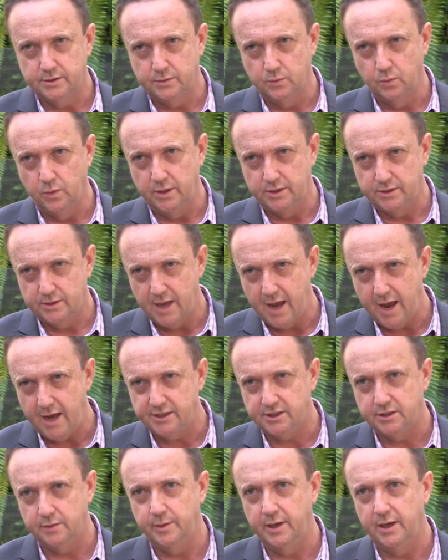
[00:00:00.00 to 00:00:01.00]
which
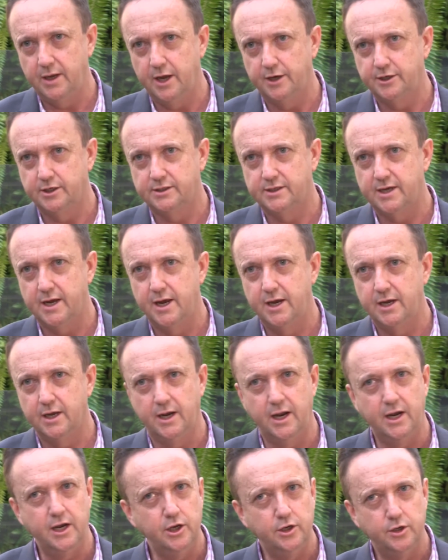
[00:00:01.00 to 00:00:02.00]
has to be
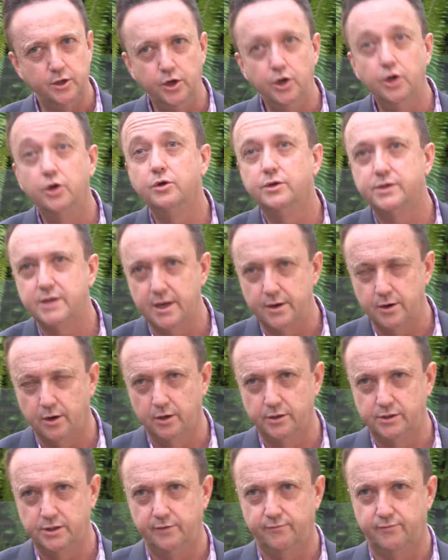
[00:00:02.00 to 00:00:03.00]
undertaken. Any new
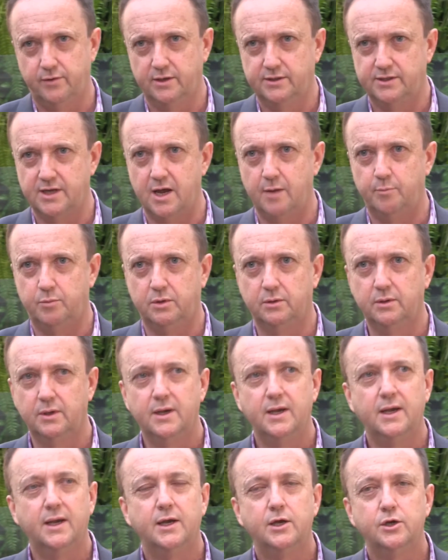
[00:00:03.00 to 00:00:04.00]
technology, for example,
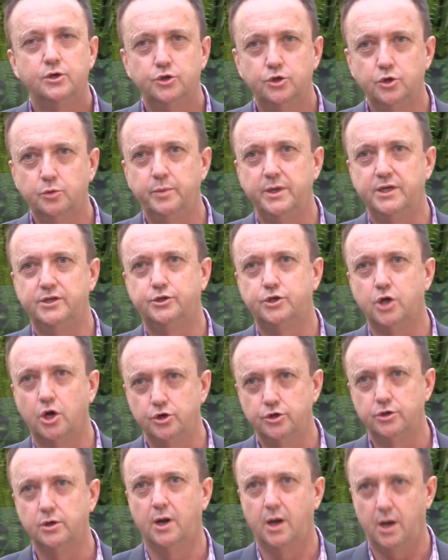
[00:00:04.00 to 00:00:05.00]
should be
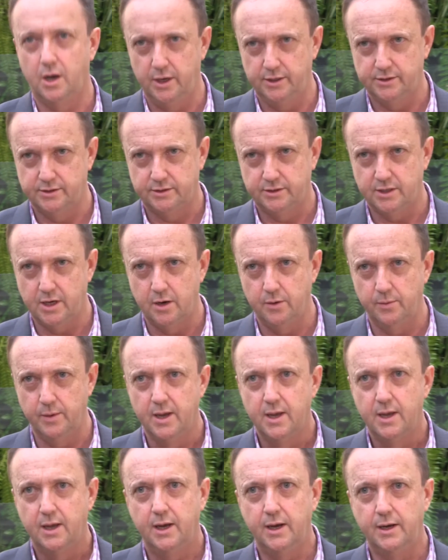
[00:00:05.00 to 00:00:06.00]
socialised. So
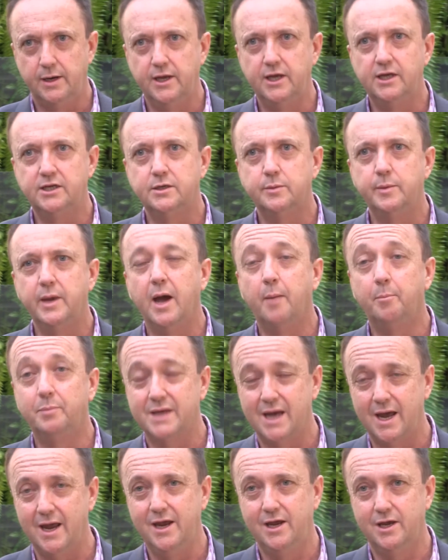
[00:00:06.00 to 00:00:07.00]
it needs to be
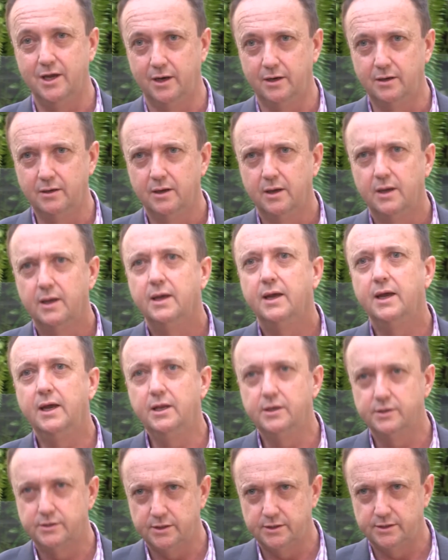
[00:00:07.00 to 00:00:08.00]
uptaken
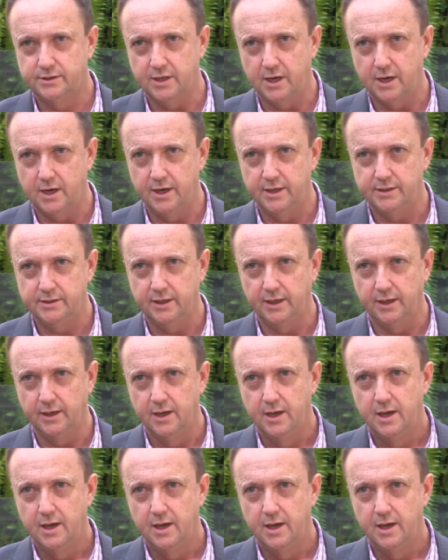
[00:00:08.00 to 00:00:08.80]
in society,